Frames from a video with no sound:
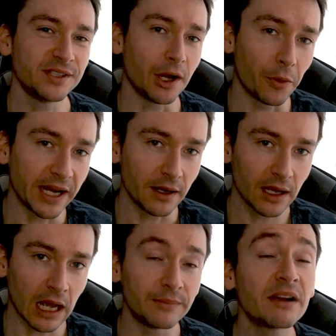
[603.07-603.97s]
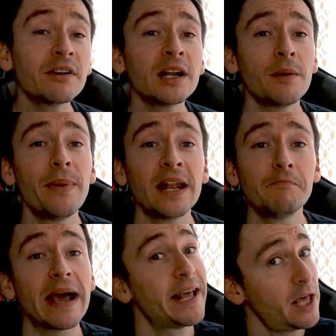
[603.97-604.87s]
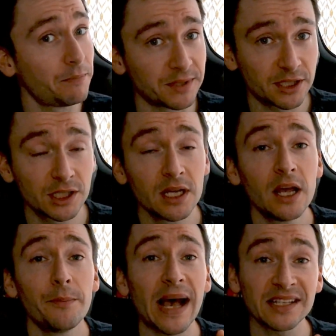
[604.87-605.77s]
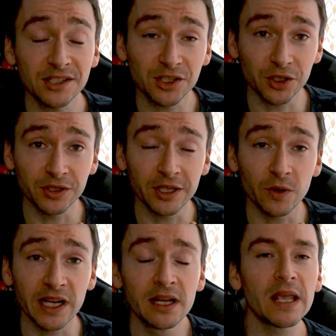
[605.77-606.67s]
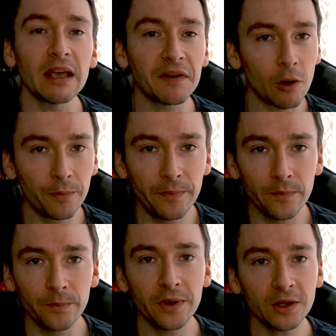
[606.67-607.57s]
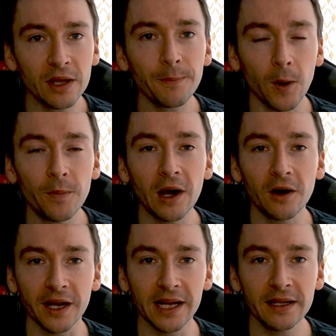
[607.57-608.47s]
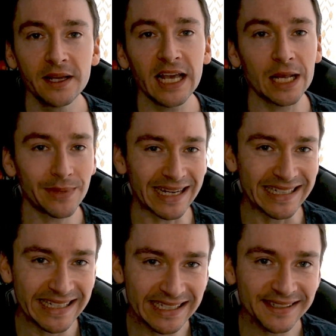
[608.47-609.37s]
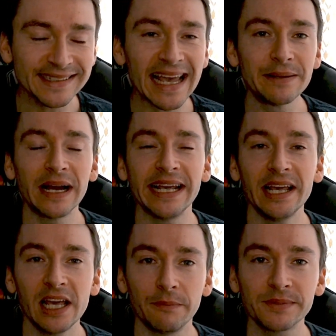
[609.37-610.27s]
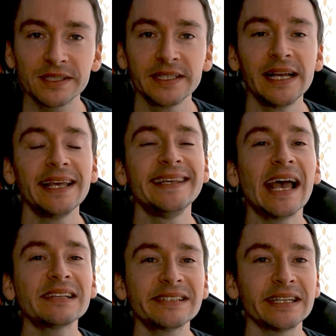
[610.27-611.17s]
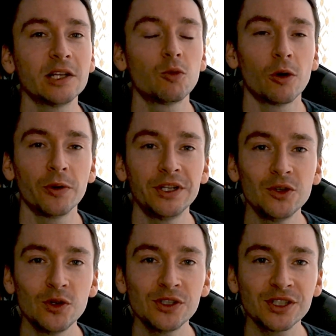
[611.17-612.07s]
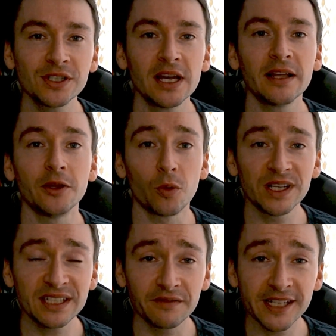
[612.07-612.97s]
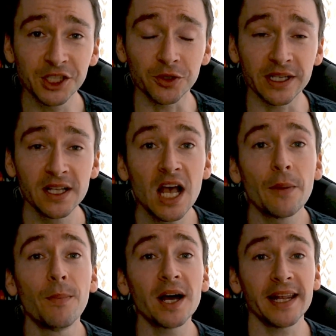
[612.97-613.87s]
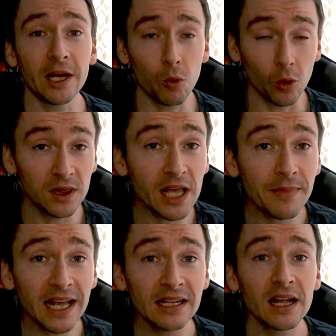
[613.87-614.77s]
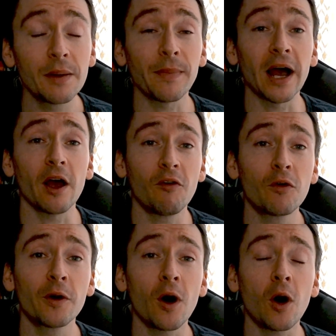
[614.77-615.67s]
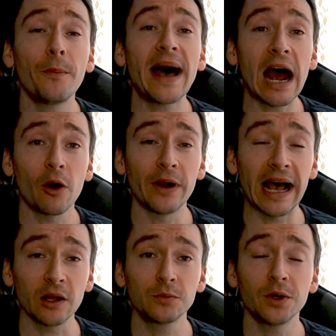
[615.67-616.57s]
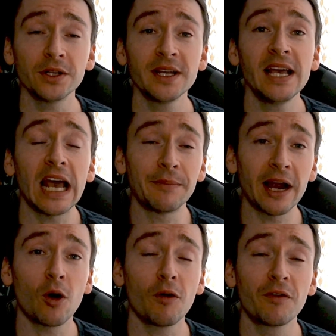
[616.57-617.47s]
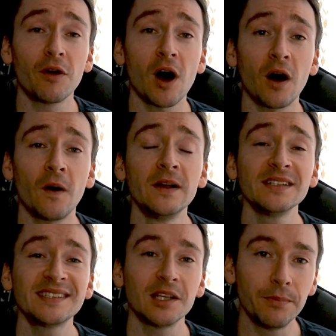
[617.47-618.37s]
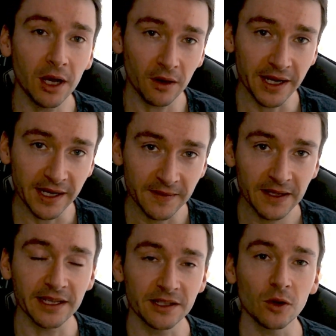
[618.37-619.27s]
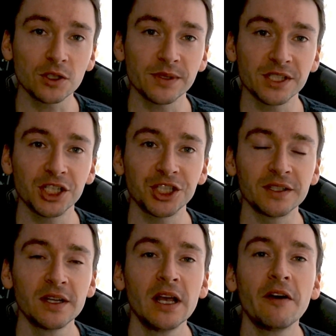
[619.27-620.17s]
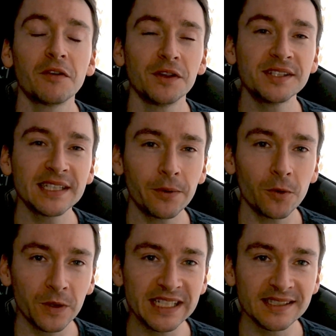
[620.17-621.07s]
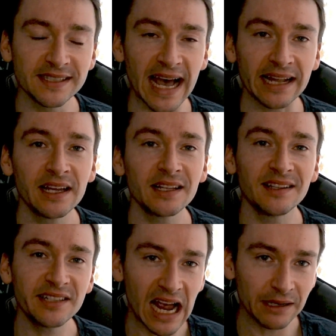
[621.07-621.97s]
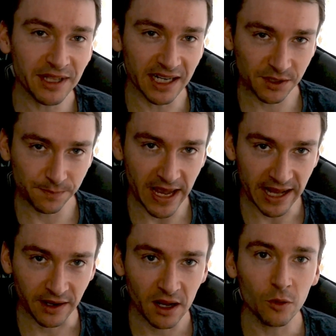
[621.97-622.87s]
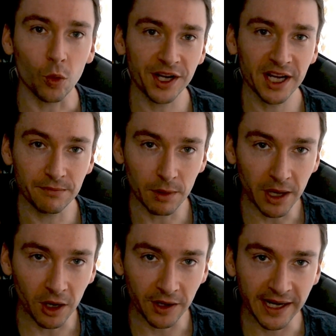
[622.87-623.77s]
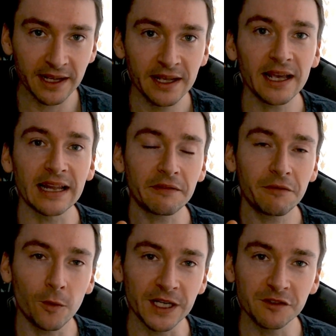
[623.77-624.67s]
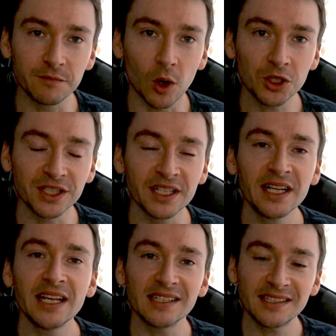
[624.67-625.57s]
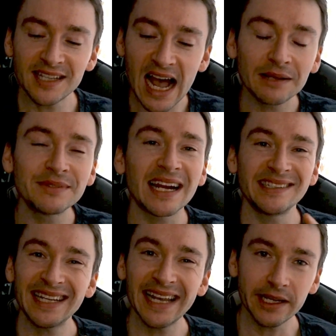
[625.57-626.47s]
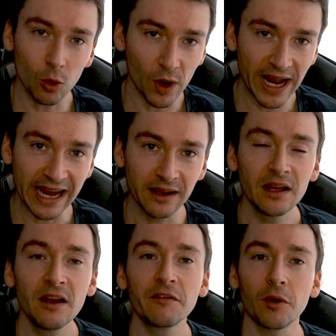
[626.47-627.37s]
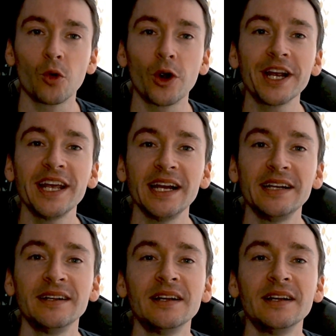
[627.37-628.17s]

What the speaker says: degree. I'm never gonna bend my hips past a certain degree. If I build up mobility in my knees and my hips, yes, it will reduce the risk of injury, but it will limit my overall power output and my overall stability in those positions. For the simple reason that the time that I spend working mobility and that full range of motion is time that I take away from working